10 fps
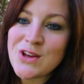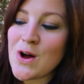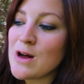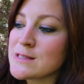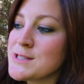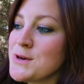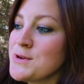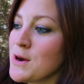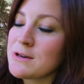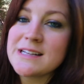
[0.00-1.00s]
You'll also
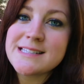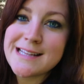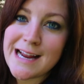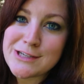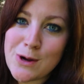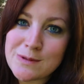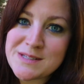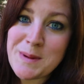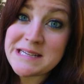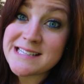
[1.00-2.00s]
notice that I don't
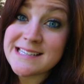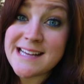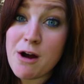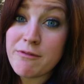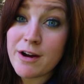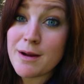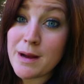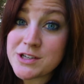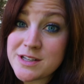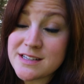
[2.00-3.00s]
space things out very
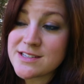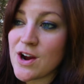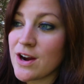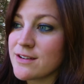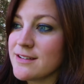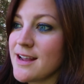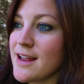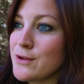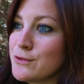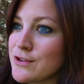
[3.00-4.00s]
much in this garden
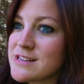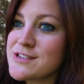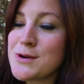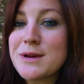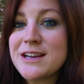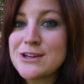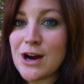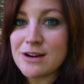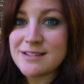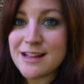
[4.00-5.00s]
and you just don't get a
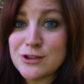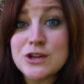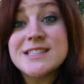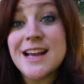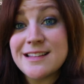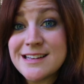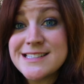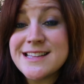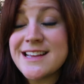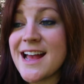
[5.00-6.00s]
garden that looks like
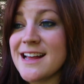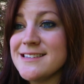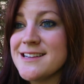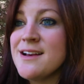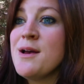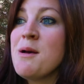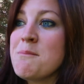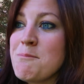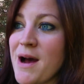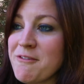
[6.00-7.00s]
this in the end
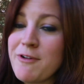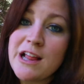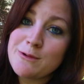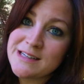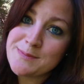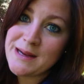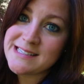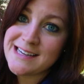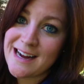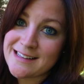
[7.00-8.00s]
by following
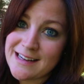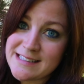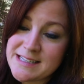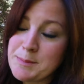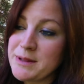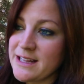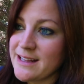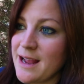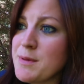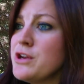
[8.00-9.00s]
spacing guidelines
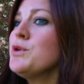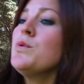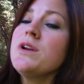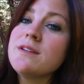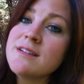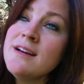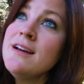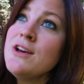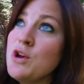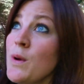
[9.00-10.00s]
completely. I mean, you wouldn't,
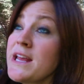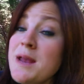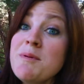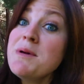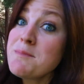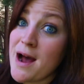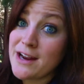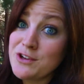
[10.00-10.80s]
you wanna keep them in mind.